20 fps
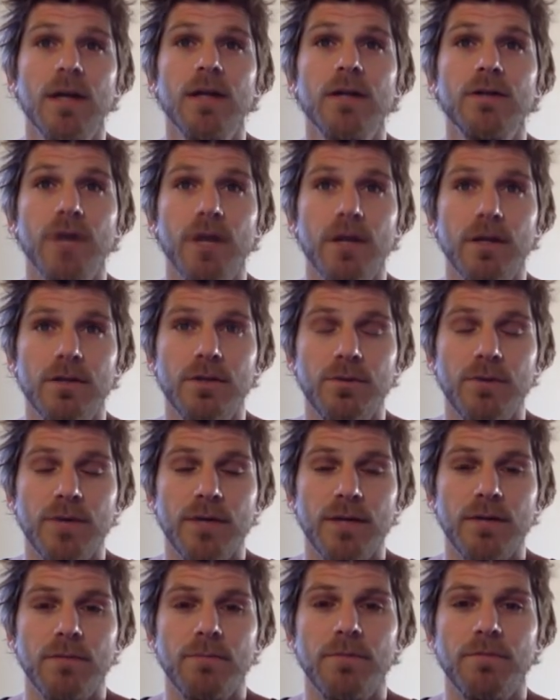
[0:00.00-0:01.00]
Try to do
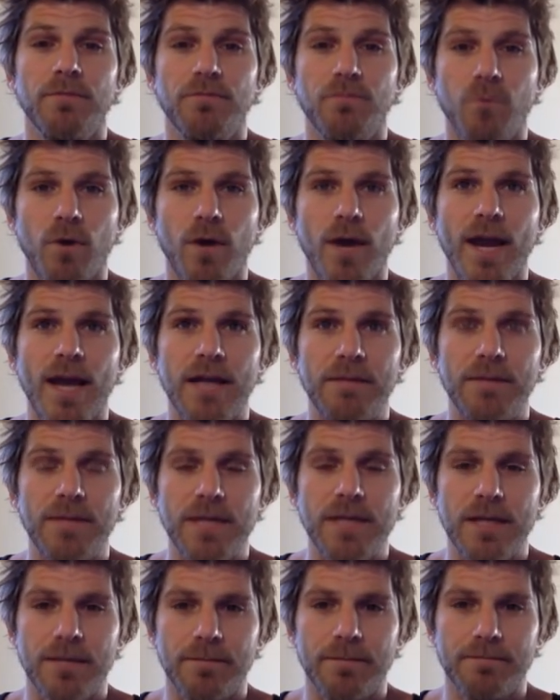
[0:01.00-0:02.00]
it before 8
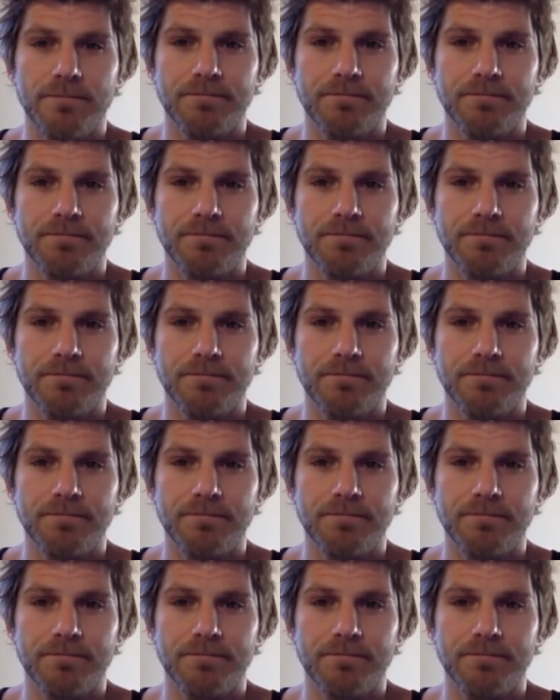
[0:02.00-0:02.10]
p.m.